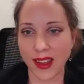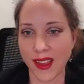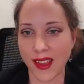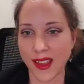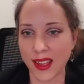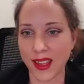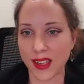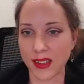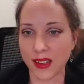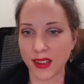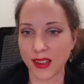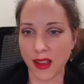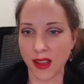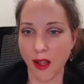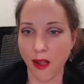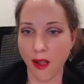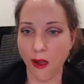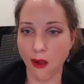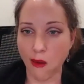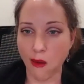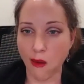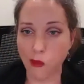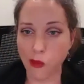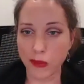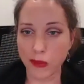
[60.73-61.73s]
and
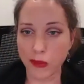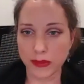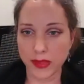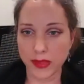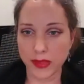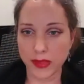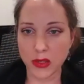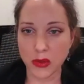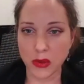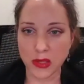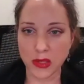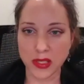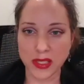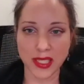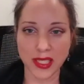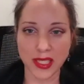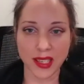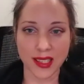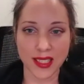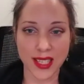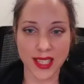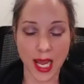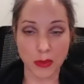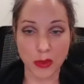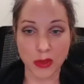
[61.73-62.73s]
endorsing
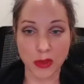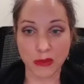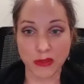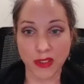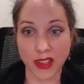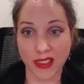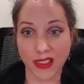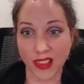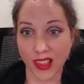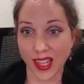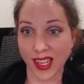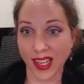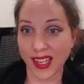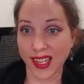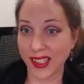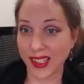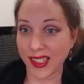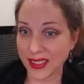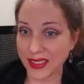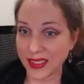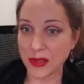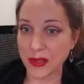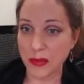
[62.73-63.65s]
adaptive athletics.